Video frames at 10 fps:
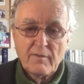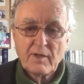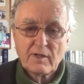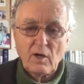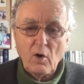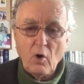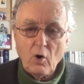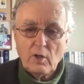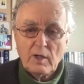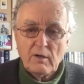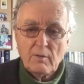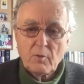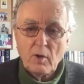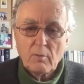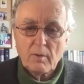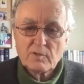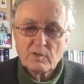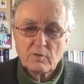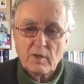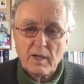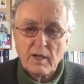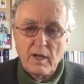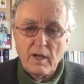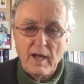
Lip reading: that all our problems today